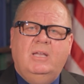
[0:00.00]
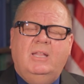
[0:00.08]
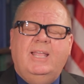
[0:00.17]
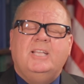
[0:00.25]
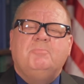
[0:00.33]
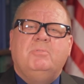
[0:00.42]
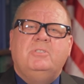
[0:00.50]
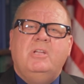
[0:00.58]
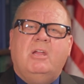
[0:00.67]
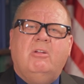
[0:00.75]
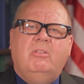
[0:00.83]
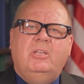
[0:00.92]
And that's
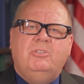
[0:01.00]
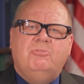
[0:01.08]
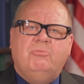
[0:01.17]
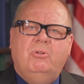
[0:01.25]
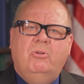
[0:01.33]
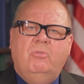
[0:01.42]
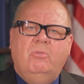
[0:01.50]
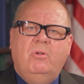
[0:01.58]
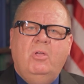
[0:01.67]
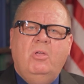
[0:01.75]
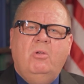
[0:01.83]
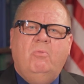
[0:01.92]
particularly true
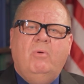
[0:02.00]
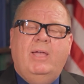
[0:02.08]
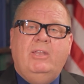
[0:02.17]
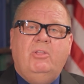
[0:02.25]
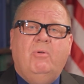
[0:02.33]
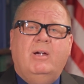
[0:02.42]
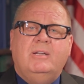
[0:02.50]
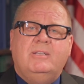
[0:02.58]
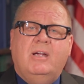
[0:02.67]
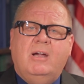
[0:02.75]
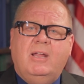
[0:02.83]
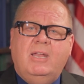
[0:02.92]
when you are
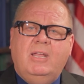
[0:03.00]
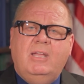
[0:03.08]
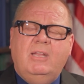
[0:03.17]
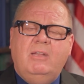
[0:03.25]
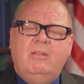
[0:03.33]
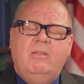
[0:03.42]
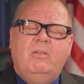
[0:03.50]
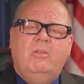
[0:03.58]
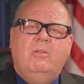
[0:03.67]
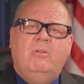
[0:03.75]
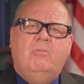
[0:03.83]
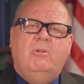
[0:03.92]
targeted
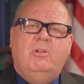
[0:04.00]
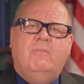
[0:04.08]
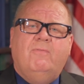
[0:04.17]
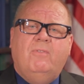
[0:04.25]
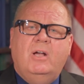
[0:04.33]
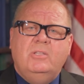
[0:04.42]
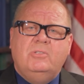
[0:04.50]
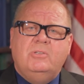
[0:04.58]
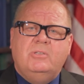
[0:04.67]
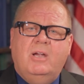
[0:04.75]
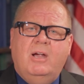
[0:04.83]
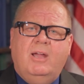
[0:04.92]
or your funds are
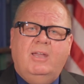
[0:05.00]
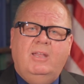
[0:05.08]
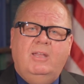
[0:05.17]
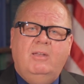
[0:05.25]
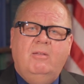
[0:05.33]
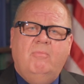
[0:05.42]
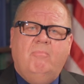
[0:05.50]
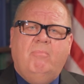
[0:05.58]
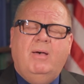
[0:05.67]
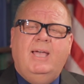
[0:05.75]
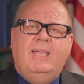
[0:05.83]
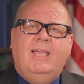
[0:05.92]
targeted
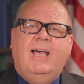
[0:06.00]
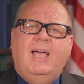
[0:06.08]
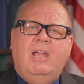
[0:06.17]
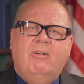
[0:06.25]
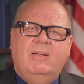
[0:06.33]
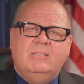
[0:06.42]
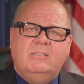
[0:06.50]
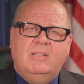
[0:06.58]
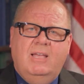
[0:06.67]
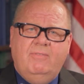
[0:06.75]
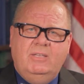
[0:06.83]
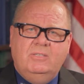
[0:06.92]
by IRS
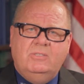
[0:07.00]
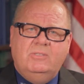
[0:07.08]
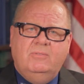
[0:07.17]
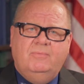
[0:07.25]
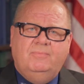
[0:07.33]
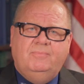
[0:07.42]
levies.